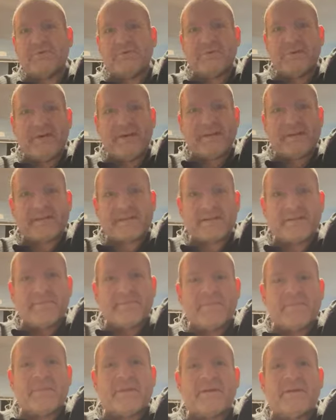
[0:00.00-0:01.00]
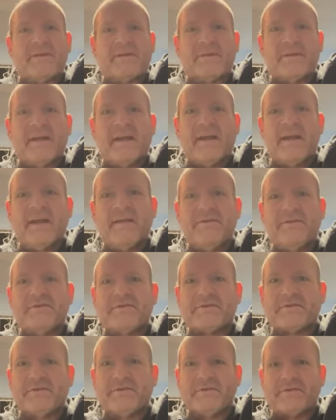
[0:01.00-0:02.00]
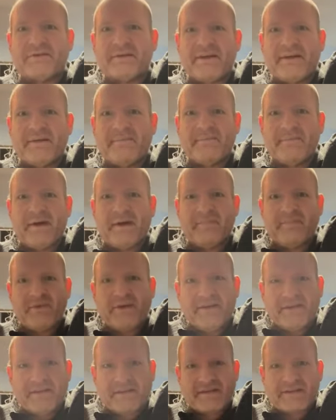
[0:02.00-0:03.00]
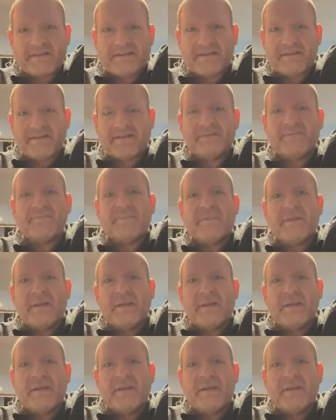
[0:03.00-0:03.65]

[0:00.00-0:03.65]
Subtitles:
Google it. Okay, those old-time puppets, and